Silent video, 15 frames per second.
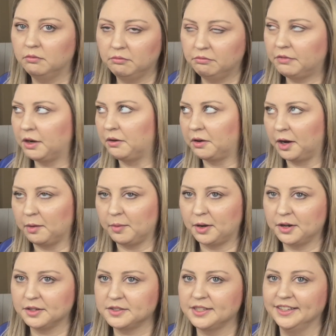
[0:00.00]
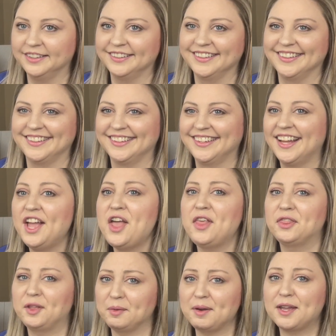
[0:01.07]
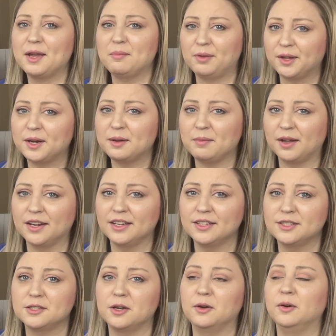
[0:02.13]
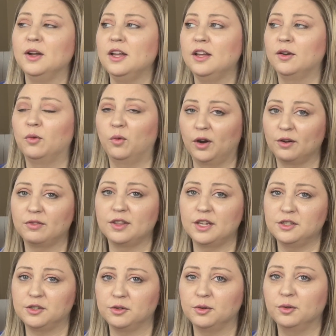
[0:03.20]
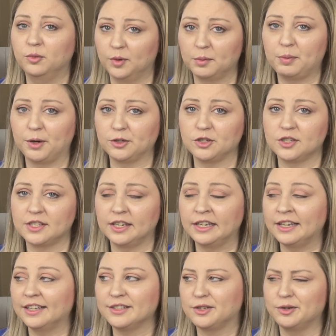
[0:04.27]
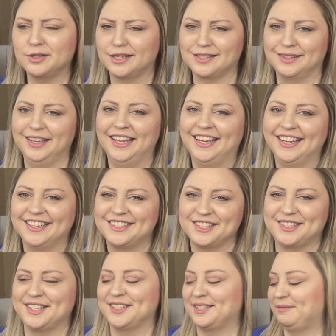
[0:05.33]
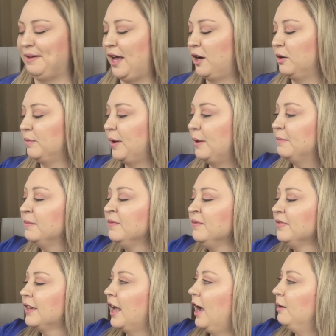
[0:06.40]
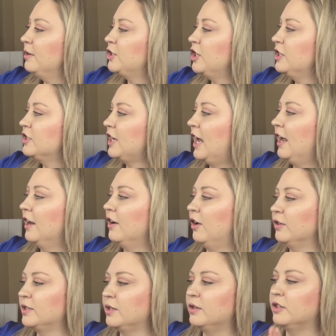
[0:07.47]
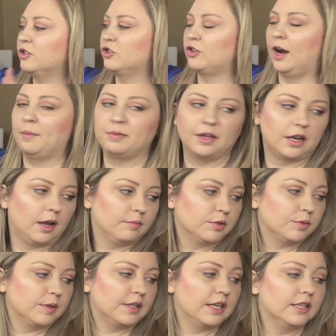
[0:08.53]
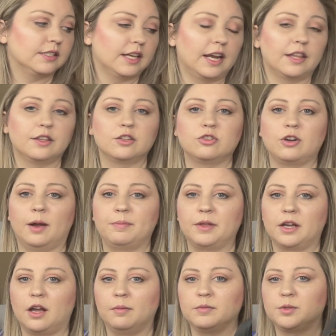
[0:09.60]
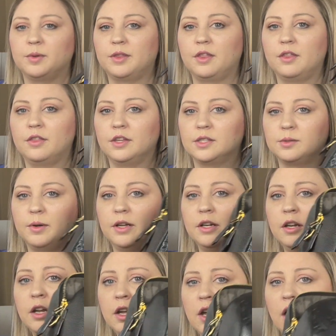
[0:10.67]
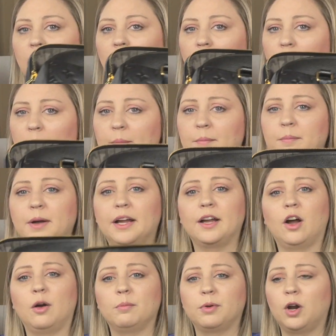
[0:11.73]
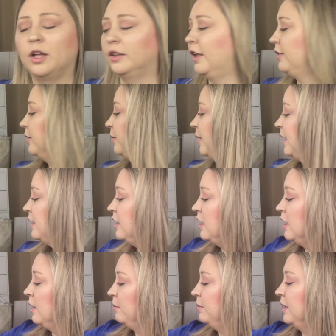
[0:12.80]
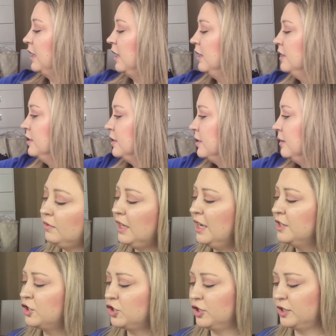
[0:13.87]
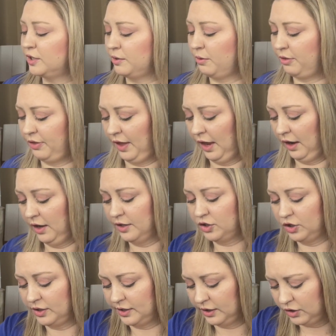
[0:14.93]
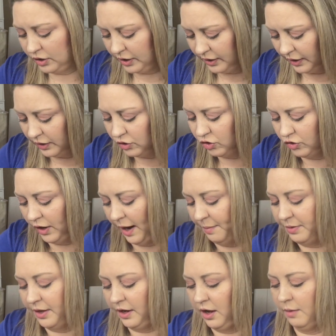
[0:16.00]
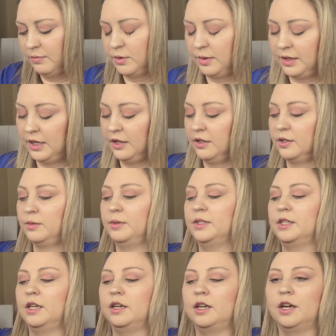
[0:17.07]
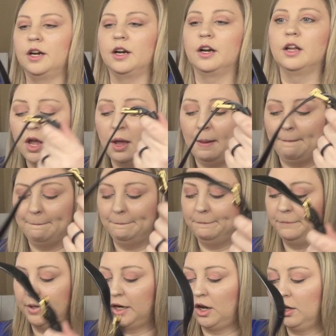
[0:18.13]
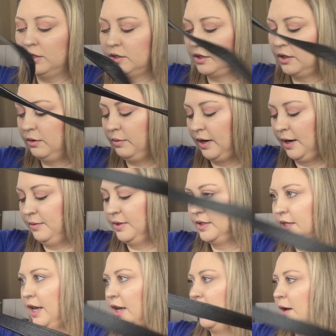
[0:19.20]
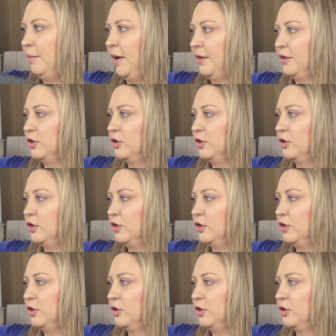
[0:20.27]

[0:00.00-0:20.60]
they don't care about us. They're making plenty of money, so whatever they do, we're purchasing, and so it just doesn't matter. But I would change that, and also the strap that comes with this and the strap that comes with this one, my Empreinte leather one, because it's just so thin. It's just such a thin strap that comes with it. This one's in here. But also what I would say about the